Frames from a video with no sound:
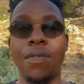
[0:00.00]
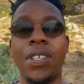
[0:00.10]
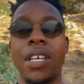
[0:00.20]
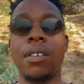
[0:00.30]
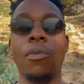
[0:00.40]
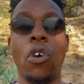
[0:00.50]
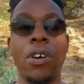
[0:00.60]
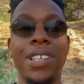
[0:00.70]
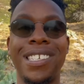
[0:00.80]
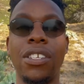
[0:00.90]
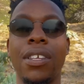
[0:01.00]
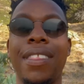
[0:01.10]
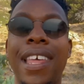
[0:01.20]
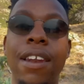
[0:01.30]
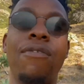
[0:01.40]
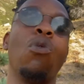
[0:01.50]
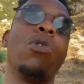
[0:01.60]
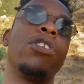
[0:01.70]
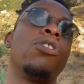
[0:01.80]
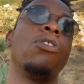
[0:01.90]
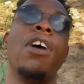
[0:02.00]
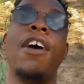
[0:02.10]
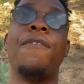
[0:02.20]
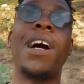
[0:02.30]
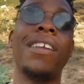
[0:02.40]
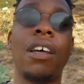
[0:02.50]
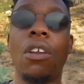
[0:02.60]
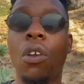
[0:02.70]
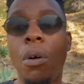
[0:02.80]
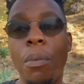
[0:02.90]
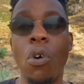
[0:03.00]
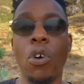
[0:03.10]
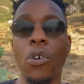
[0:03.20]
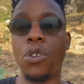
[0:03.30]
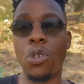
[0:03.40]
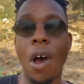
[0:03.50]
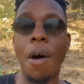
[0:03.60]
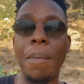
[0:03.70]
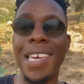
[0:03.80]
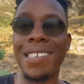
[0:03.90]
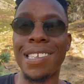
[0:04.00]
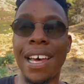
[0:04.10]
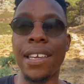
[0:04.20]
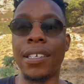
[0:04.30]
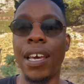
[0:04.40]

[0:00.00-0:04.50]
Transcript: I've done some content on that. If you want to find out a lot more, go to our main site,